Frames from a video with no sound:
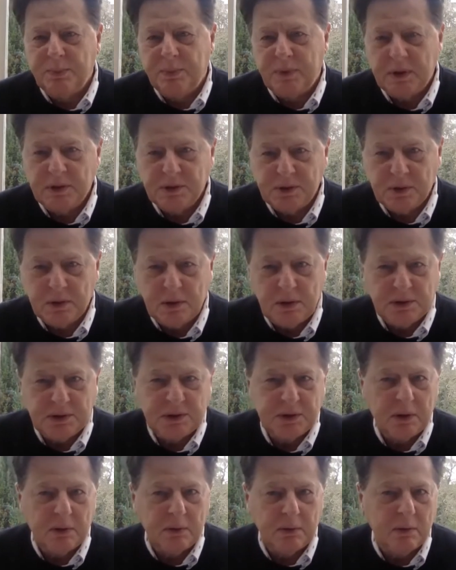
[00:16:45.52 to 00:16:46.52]
Things are going to
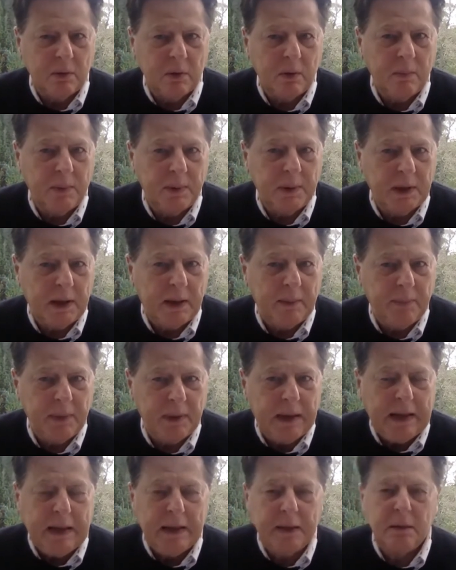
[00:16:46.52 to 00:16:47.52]
start to open
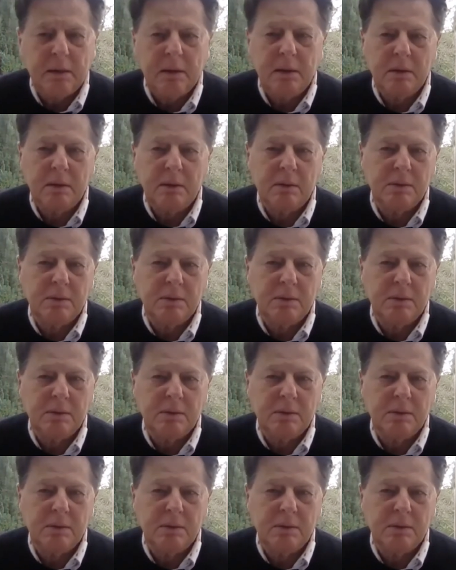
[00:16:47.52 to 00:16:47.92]
up again.